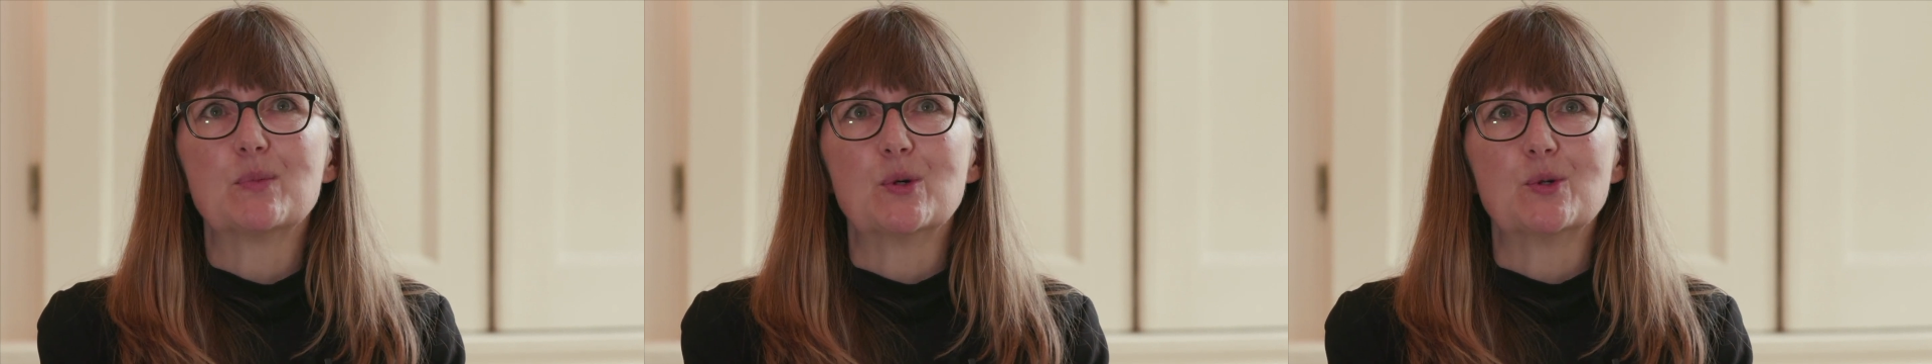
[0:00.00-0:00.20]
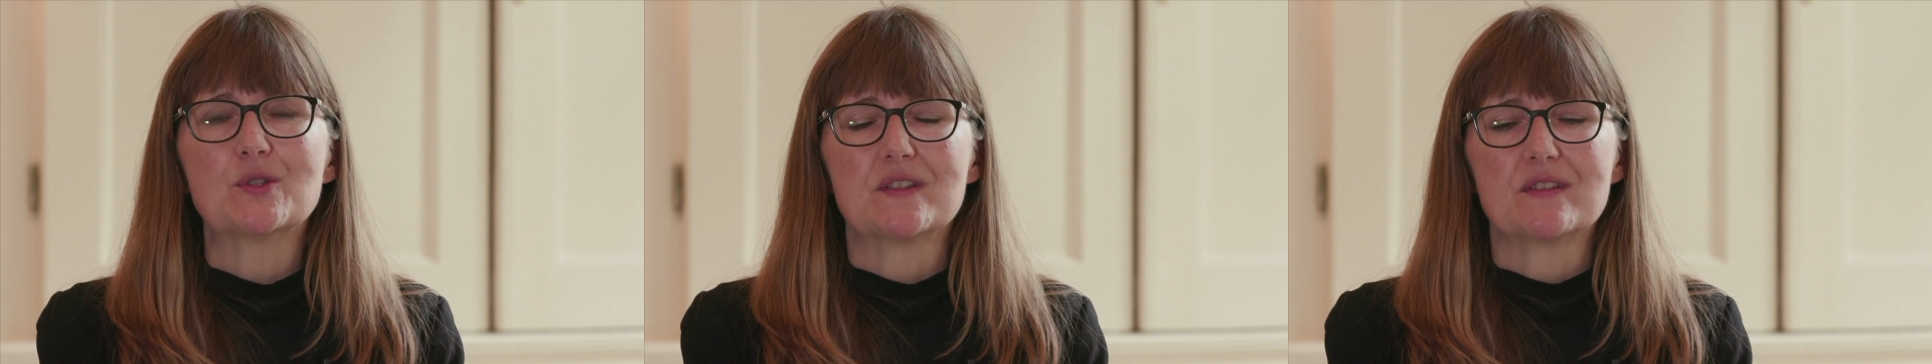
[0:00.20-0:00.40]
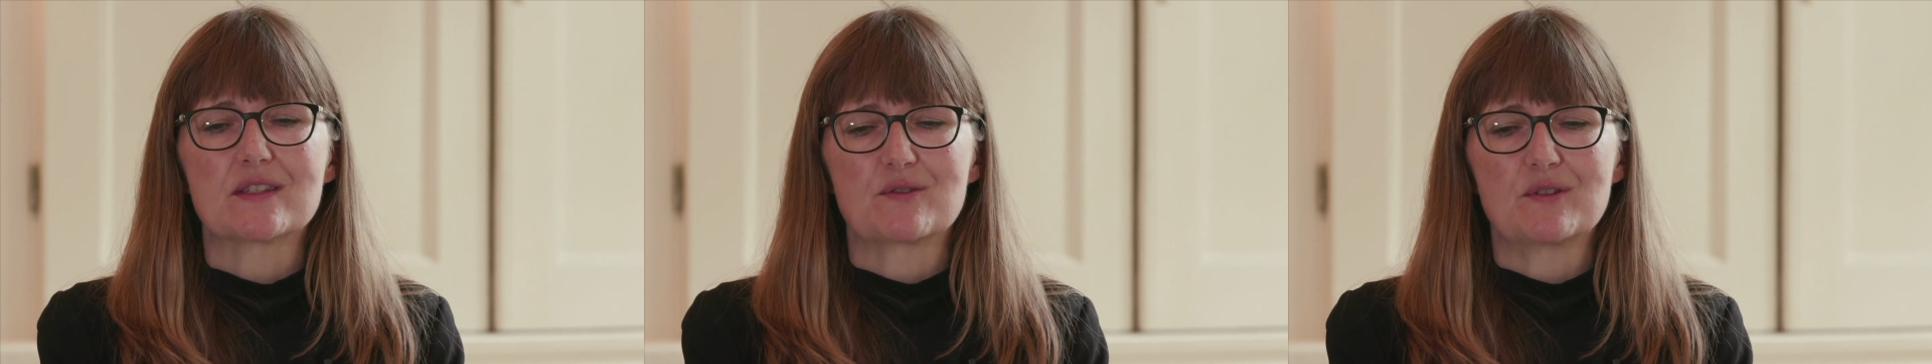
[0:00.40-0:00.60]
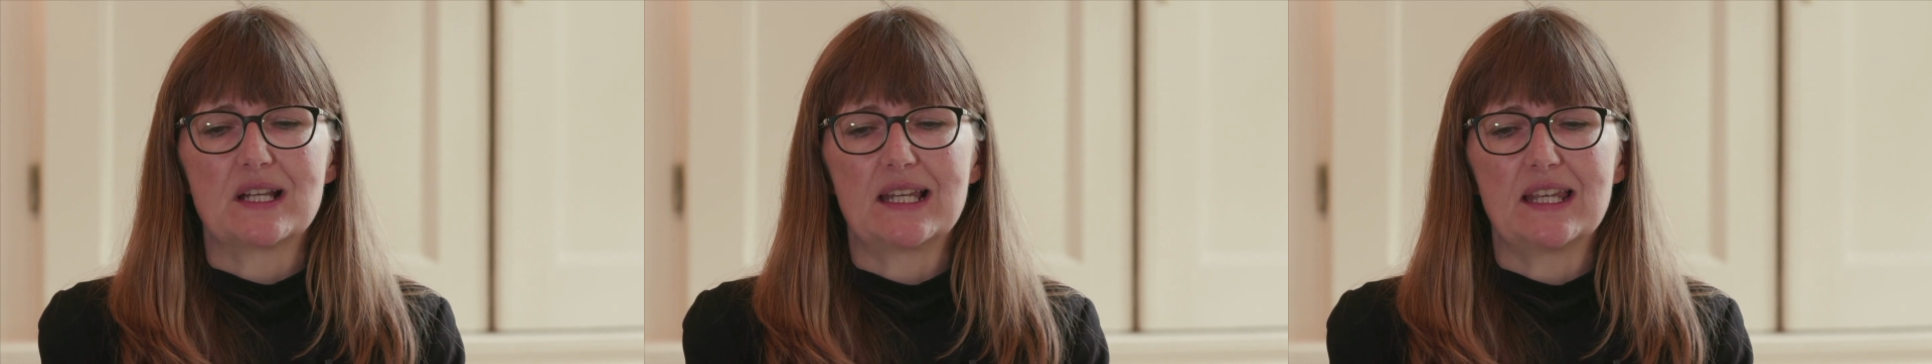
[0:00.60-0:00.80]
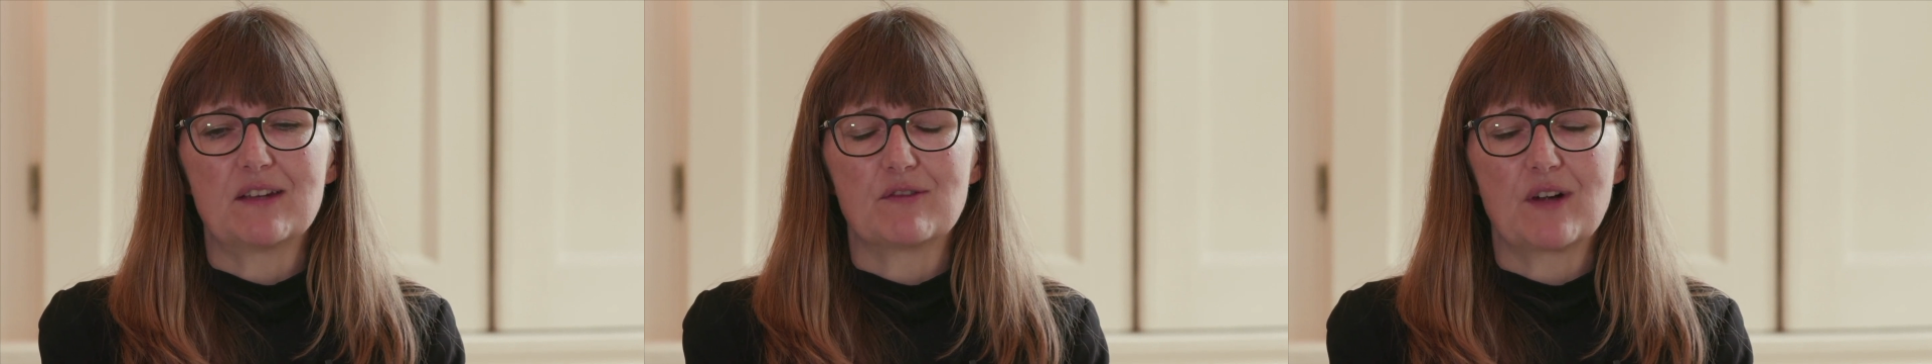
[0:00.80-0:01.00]
importance
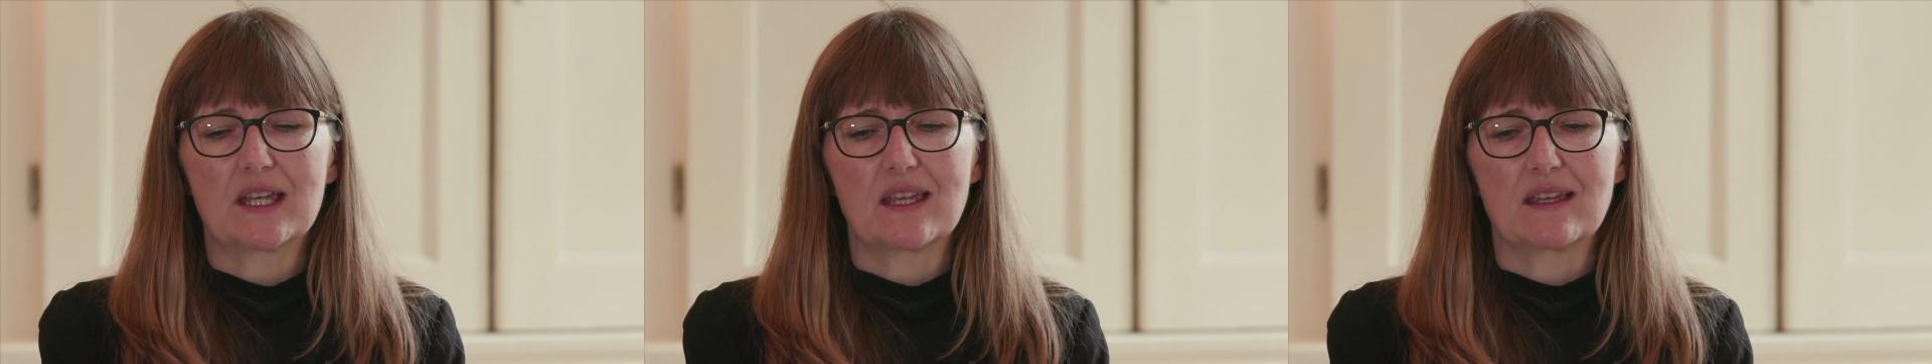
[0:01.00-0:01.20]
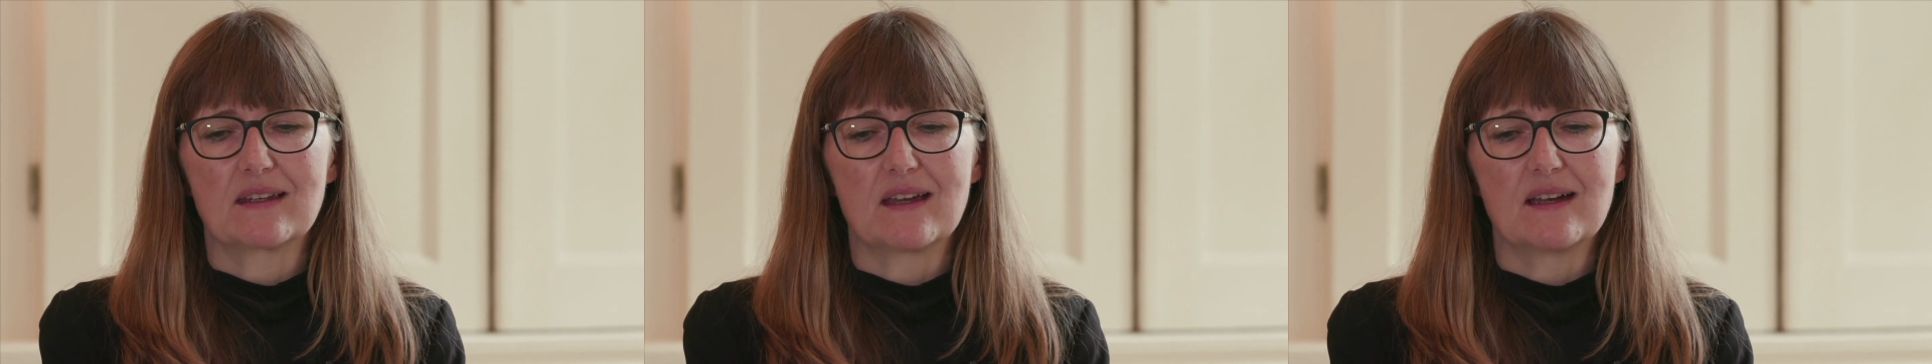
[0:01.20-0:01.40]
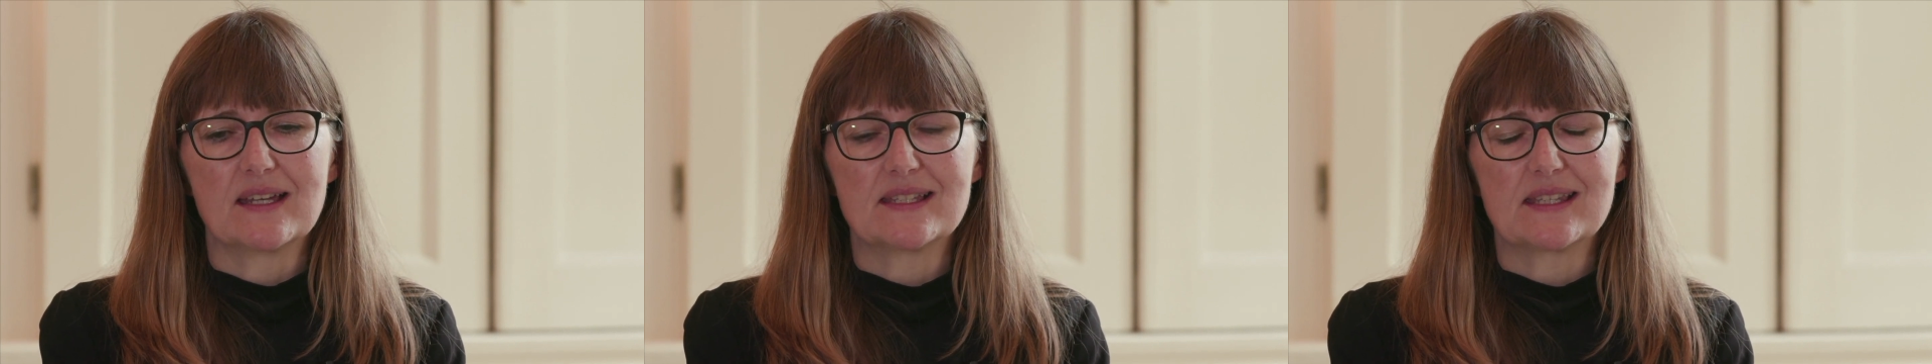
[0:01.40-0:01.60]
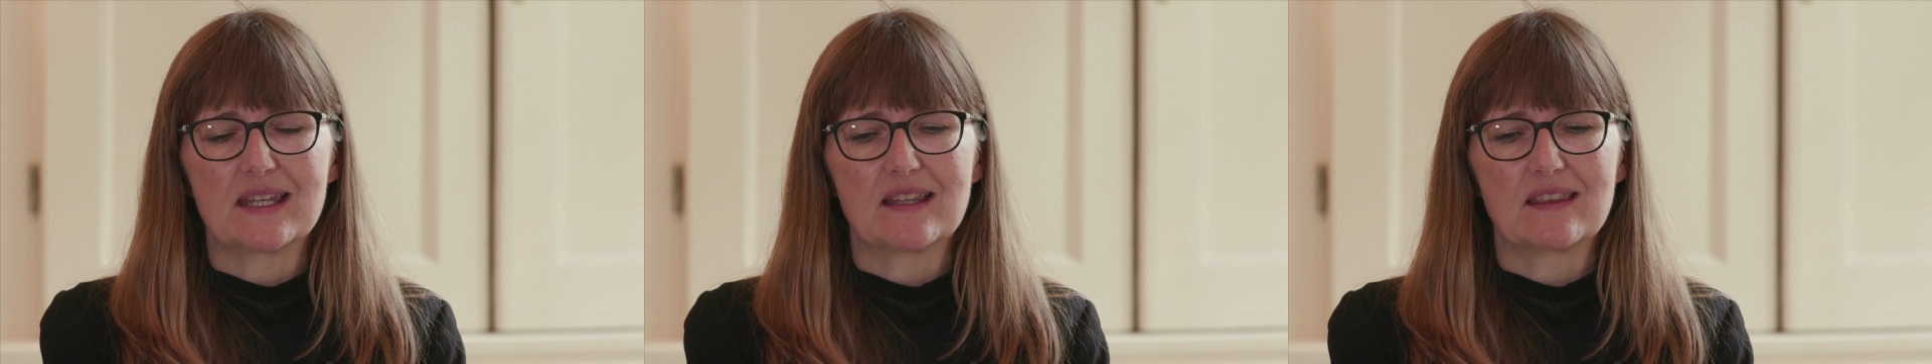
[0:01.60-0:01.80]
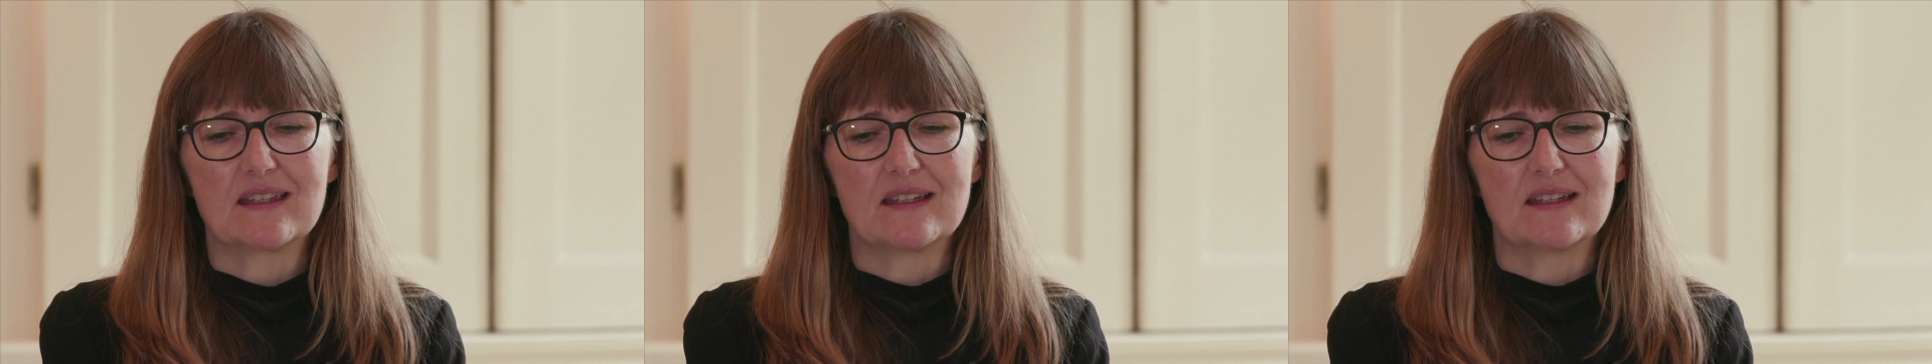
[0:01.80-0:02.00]
really of
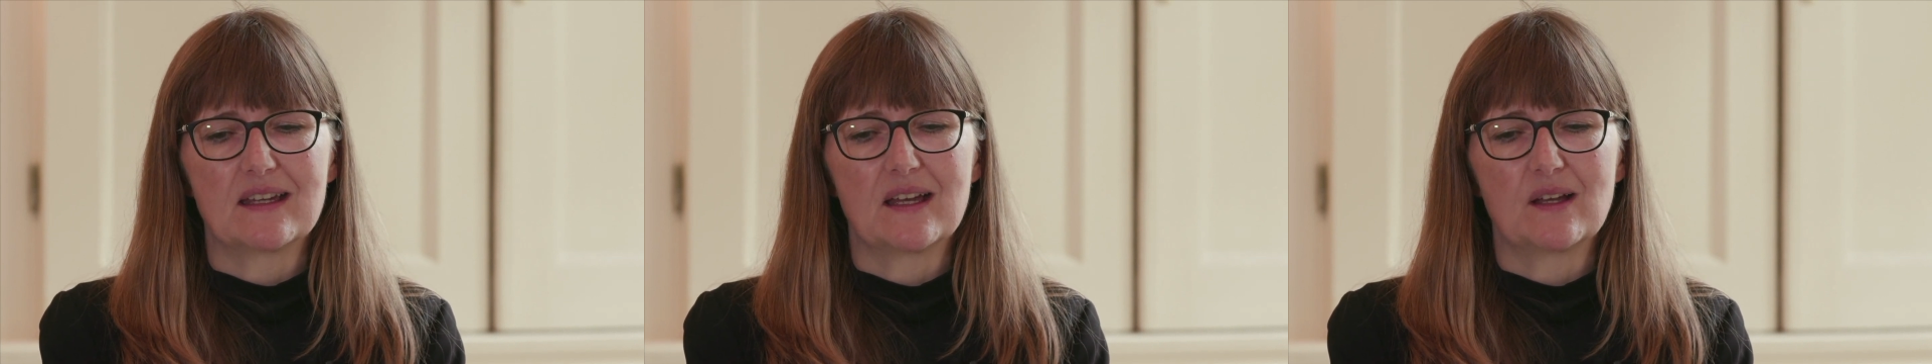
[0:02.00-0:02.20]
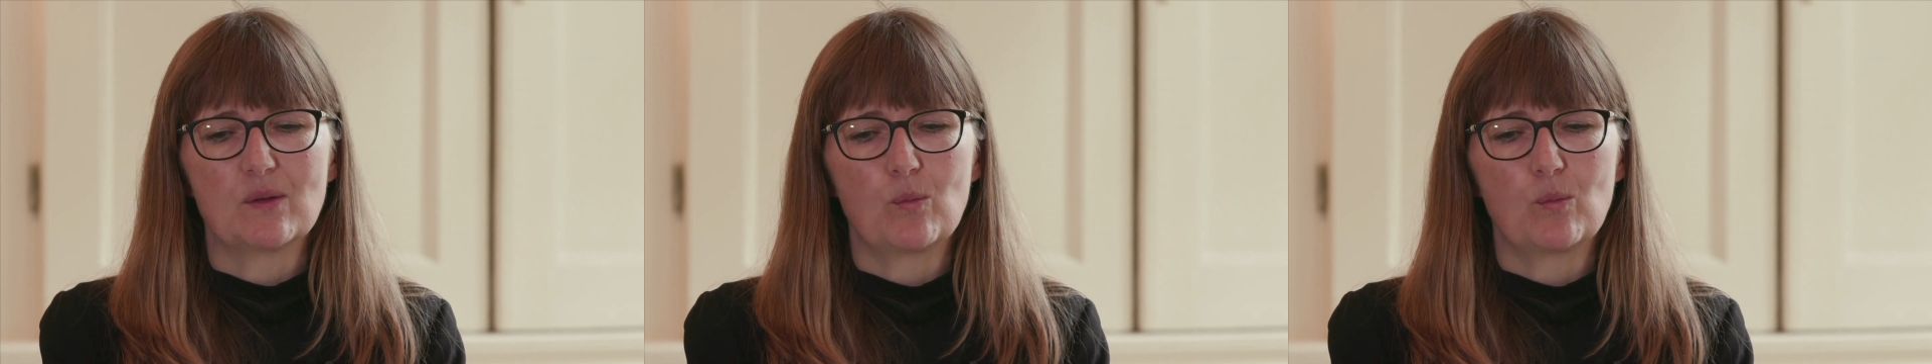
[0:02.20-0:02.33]
recognising that